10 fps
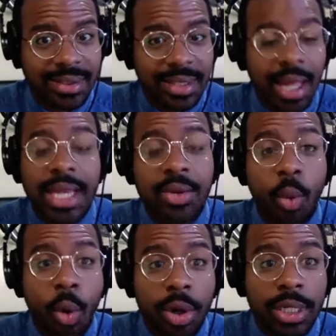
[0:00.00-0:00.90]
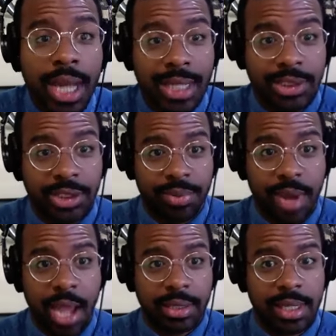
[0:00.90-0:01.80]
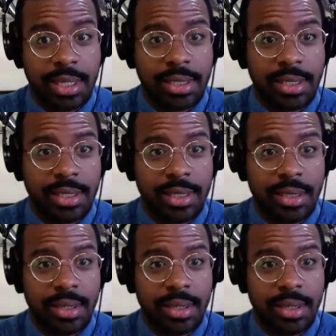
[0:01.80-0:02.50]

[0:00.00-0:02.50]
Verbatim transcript: Like, and organize your practice